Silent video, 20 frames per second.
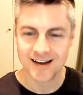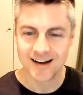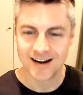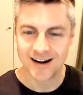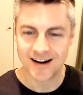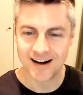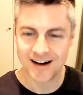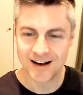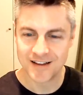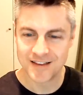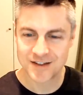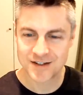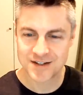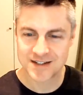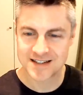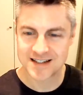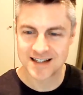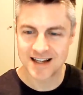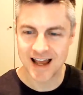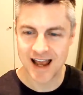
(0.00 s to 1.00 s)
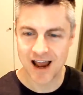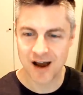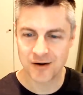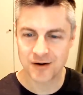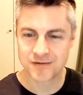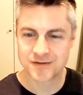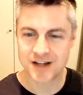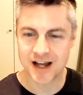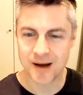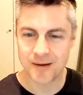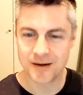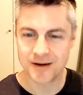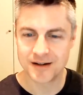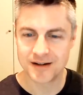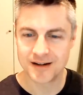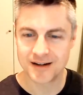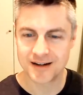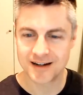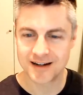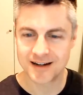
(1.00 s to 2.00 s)
Uh, this is out of top uh,
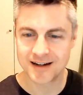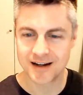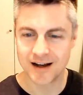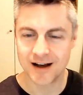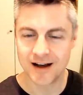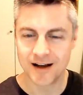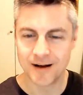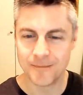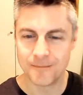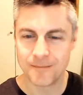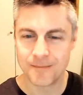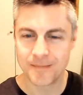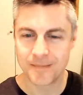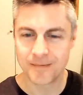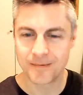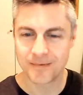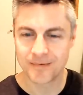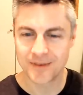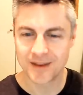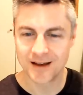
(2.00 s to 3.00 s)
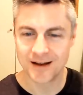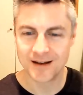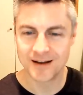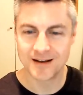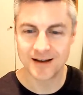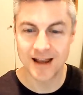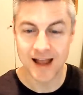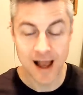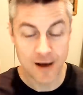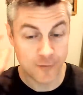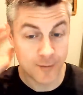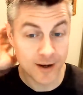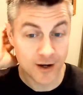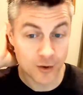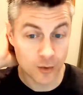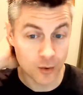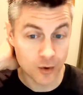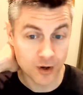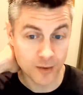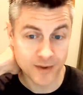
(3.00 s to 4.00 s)
uh, uh,
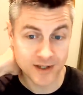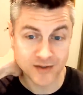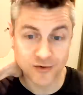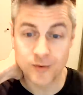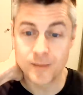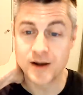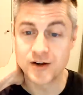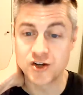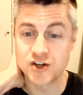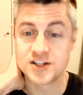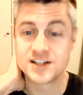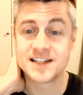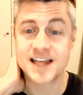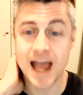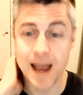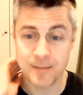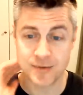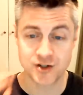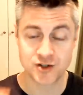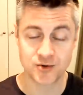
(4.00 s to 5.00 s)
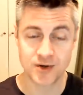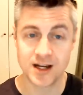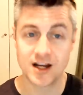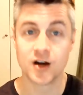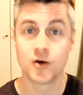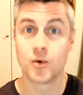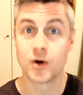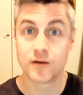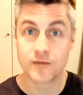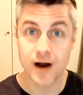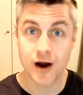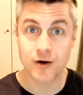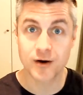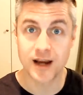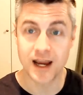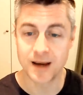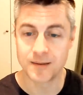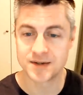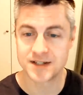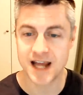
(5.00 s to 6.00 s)
alphabetical order, but someone mentions Tapestry here, one of our
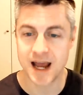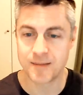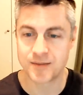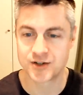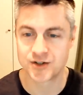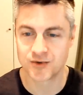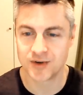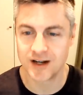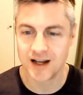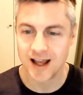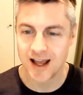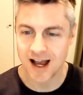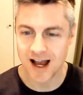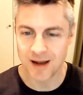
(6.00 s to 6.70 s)
games, Tapestry.